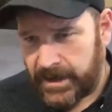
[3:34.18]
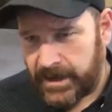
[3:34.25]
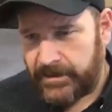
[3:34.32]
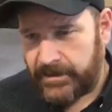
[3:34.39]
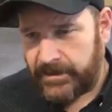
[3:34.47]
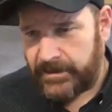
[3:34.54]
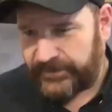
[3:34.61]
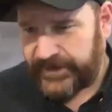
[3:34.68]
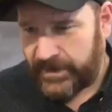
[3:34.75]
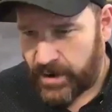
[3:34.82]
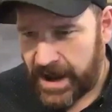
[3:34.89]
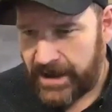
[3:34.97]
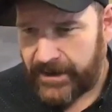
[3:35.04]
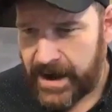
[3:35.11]
People say,
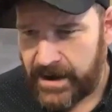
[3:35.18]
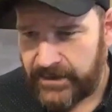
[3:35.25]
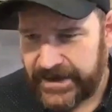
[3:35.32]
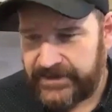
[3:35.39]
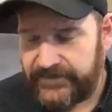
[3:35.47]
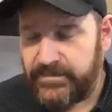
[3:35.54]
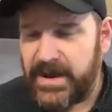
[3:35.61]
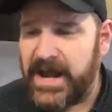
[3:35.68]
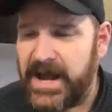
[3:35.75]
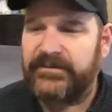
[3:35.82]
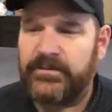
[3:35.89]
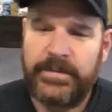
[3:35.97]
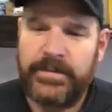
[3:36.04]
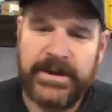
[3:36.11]
well, how is that even
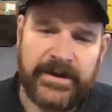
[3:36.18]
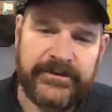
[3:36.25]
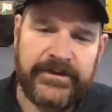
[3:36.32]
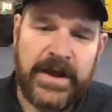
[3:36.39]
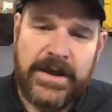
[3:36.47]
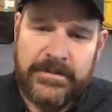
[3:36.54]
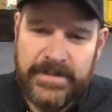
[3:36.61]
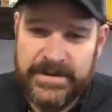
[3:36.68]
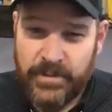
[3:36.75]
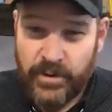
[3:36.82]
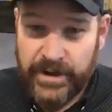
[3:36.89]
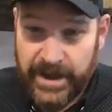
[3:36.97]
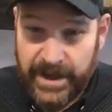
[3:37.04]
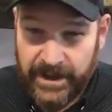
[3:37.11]
possible? Because
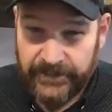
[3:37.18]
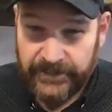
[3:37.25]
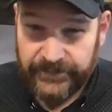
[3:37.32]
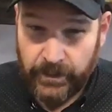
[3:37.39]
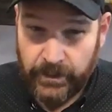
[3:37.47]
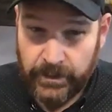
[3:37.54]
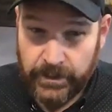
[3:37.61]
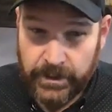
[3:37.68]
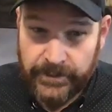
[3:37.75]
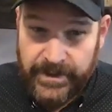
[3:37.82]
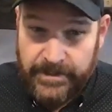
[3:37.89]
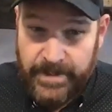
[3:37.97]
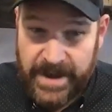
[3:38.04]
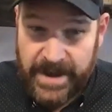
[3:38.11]
people cancel,
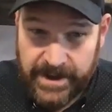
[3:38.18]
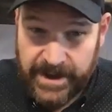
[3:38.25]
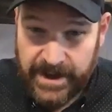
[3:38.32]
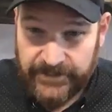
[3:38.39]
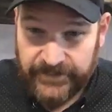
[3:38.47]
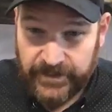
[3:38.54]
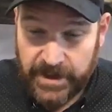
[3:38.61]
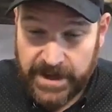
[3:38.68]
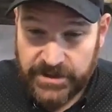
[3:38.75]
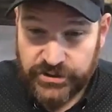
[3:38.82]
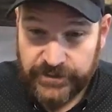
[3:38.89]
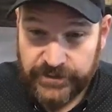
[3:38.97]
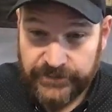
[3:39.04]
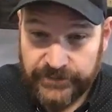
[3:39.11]
they pay a
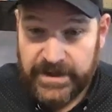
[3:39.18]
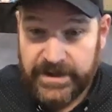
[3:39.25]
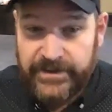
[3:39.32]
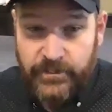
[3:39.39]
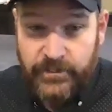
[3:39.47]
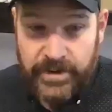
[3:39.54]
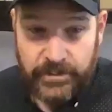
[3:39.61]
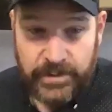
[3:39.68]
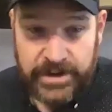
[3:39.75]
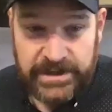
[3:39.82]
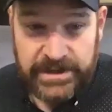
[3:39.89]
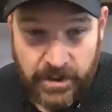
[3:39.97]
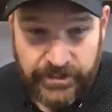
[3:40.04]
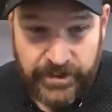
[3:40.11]
cancellation fee, and then we
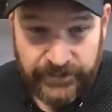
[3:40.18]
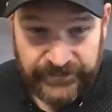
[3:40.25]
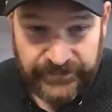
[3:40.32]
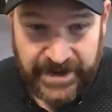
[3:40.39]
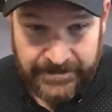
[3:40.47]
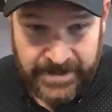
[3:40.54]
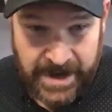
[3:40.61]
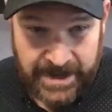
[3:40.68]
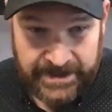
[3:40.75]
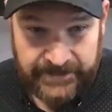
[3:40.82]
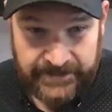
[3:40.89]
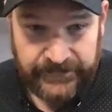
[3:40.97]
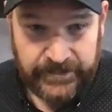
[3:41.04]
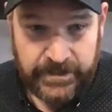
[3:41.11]
reload those same
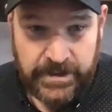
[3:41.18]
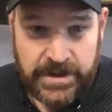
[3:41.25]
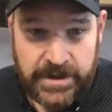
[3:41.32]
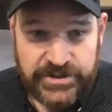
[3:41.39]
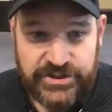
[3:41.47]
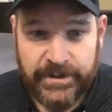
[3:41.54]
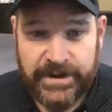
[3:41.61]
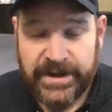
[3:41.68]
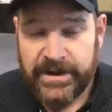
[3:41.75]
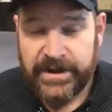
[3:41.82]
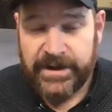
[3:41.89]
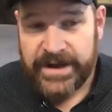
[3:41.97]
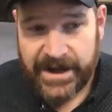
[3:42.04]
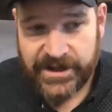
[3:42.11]
nights. So
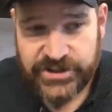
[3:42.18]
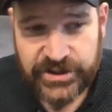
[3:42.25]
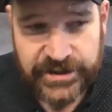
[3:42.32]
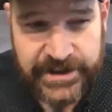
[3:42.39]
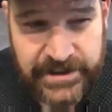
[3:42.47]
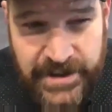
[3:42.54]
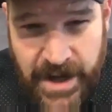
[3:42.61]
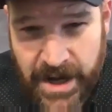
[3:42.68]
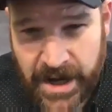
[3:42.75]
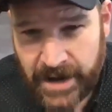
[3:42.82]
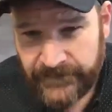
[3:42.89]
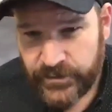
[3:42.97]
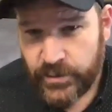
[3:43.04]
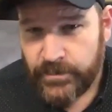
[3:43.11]
we actually,
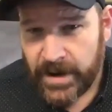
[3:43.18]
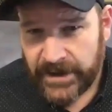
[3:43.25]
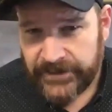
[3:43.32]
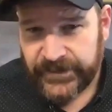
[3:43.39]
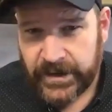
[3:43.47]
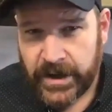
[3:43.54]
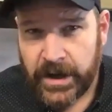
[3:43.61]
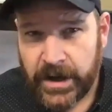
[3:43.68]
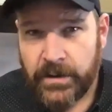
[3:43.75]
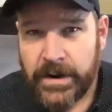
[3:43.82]
a few months ago,